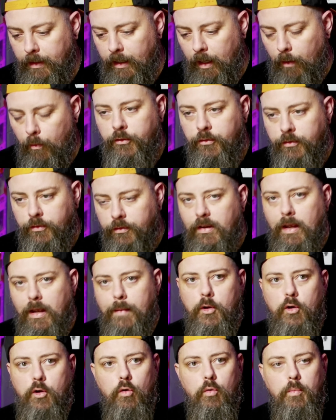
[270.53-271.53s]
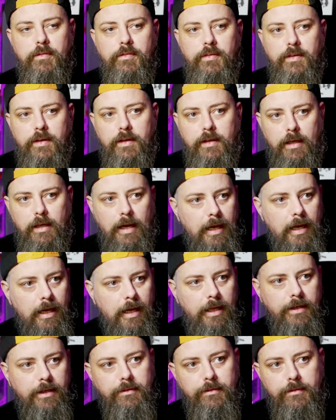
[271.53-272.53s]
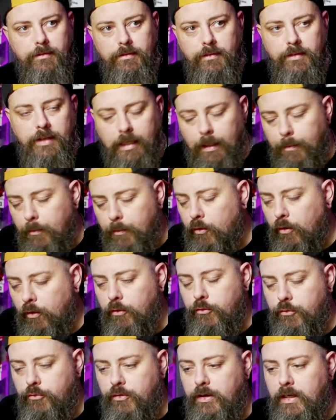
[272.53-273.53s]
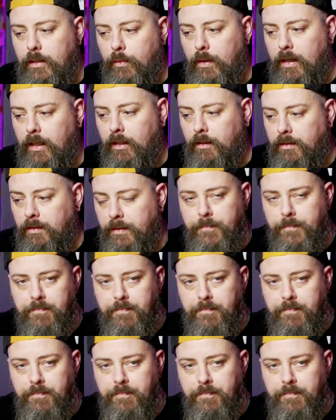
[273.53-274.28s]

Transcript: I watched the Sam and Colby thing and they come across really well.